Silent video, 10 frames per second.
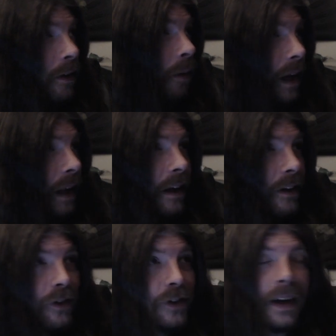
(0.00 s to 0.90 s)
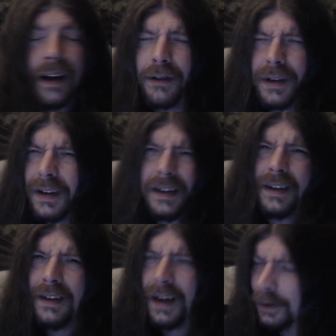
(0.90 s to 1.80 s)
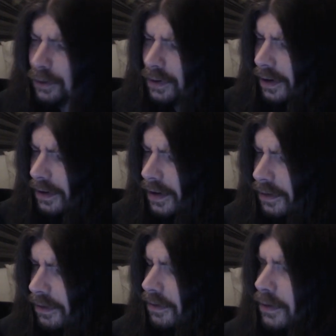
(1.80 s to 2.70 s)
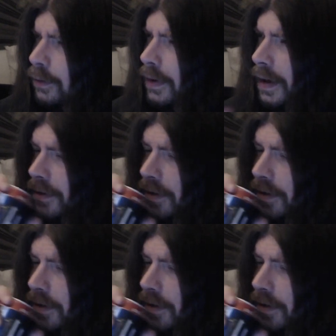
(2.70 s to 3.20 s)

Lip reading: any of that shit. I don't care. Who cares?